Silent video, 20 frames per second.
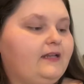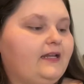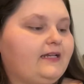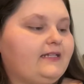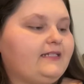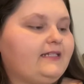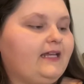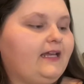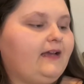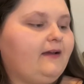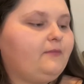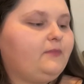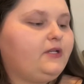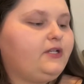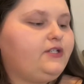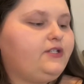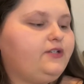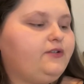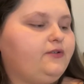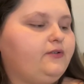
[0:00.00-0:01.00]
Next thing I'm
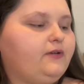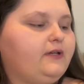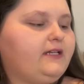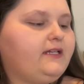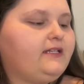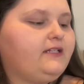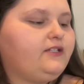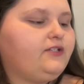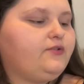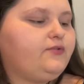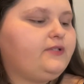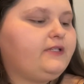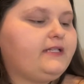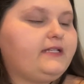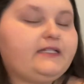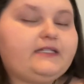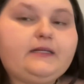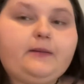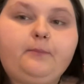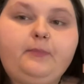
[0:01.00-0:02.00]
going to do is use
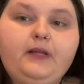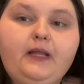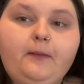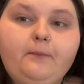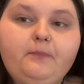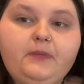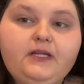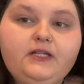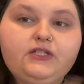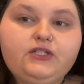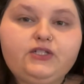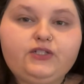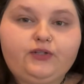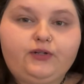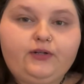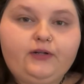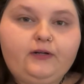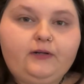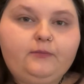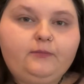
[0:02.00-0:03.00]
this plumping
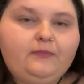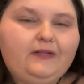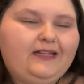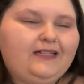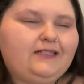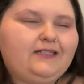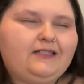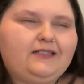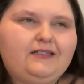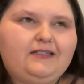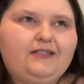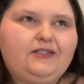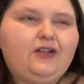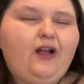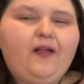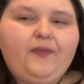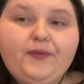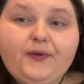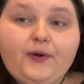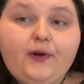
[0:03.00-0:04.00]
serum. It's
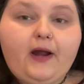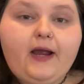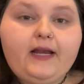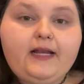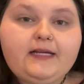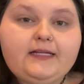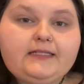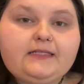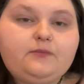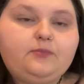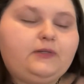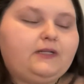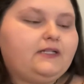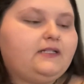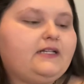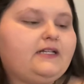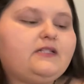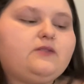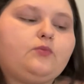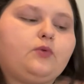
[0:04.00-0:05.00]
not the greatest, but it
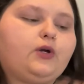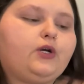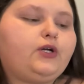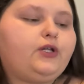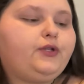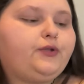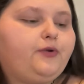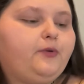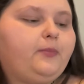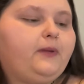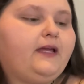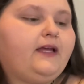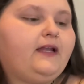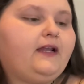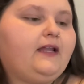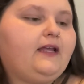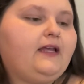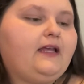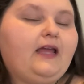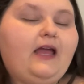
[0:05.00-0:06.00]
does work a little
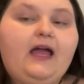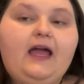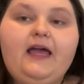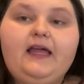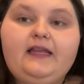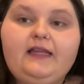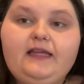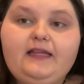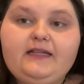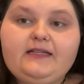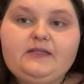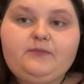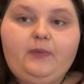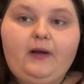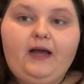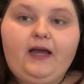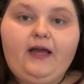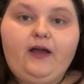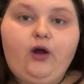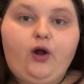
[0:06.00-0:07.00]
bit. And it is
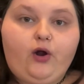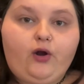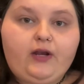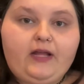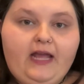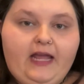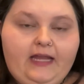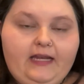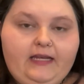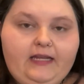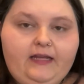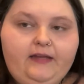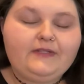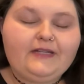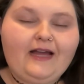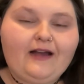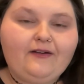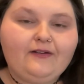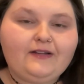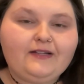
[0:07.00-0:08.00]
by Hard Candy.
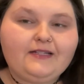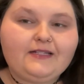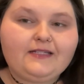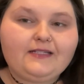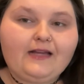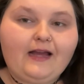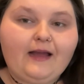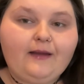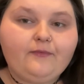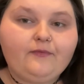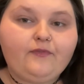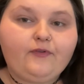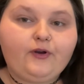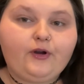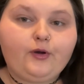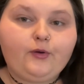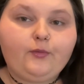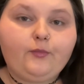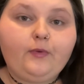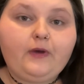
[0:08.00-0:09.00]
Now it is time for
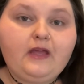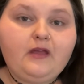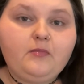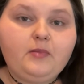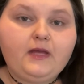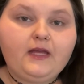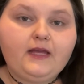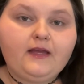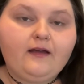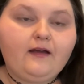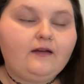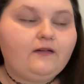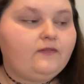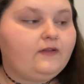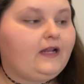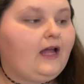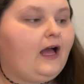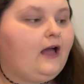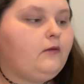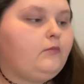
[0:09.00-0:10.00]
a wee bit of
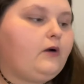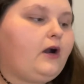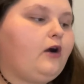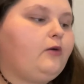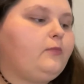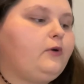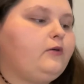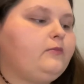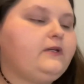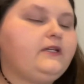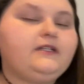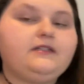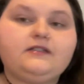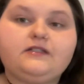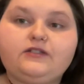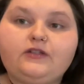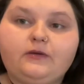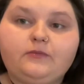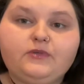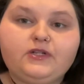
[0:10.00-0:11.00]
an eyebrow moment.
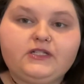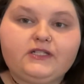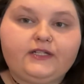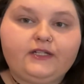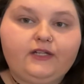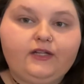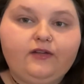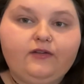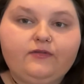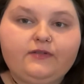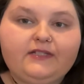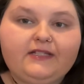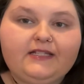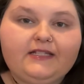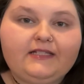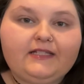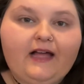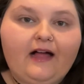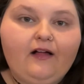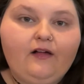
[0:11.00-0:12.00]
So I'm just gonna use
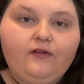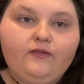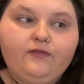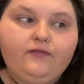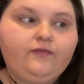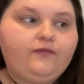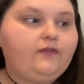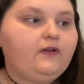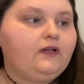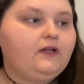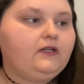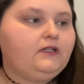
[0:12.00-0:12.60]
this e.l.f.